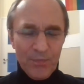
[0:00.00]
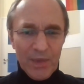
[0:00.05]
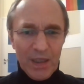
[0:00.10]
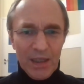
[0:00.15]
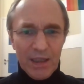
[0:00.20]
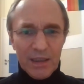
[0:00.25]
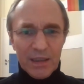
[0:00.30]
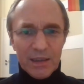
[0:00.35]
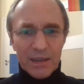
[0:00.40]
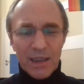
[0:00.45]

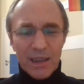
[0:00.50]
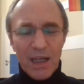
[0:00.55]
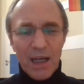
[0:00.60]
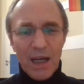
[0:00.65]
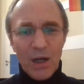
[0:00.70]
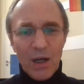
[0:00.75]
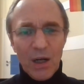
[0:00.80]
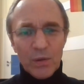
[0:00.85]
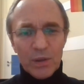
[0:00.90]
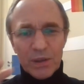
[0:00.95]
And
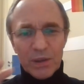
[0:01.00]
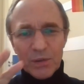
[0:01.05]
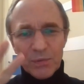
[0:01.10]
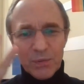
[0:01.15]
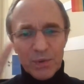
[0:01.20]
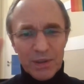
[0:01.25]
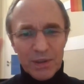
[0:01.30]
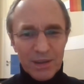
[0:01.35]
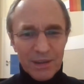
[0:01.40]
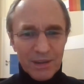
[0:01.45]
how it
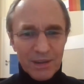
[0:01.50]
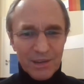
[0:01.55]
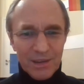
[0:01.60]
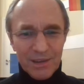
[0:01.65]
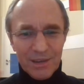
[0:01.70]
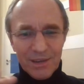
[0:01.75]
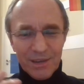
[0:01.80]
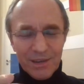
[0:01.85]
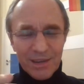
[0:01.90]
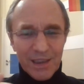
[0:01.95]
will,
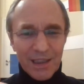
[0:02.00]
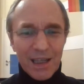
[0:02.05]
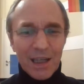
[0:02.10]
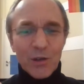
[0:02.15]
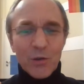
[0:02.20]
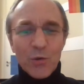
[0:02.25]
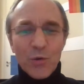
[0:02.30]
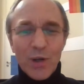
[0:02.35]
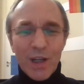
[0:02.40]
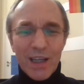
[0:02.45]
the
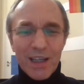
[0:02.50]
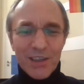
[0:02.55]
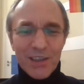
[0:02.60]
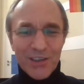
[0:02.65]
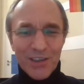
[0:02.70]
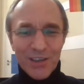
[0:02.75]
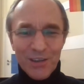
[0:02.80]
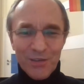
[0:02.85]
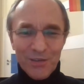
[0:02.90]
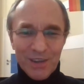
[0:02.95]

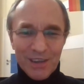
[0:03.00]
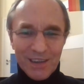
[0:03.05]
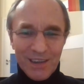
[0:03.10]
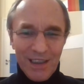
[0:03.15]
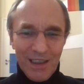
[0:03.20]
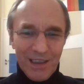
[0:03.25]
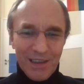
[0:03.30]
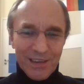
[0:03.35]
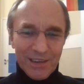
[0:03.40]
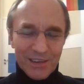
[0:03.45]
calculation of
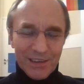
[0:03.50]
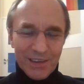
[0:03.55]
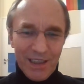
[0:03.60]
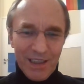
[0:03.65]
entire